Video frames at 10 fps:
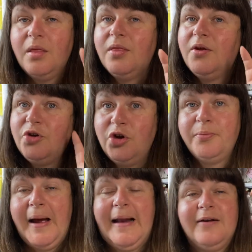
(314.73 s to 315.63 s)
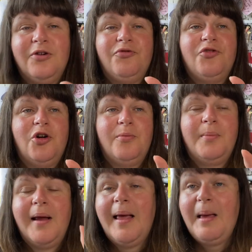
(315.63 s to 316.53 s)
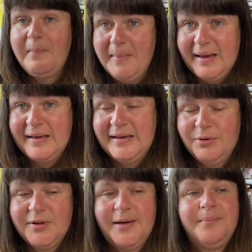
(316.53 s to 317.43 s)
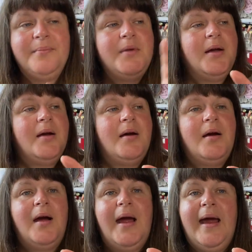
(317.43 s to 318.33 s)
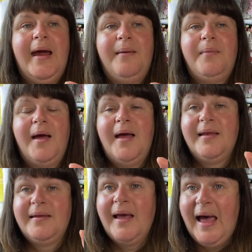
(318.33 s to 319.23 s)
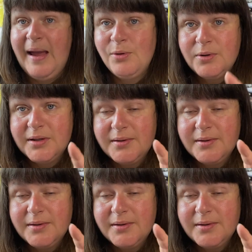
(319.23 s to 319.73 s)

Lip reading: the new pattern from Megan Nielsen, is out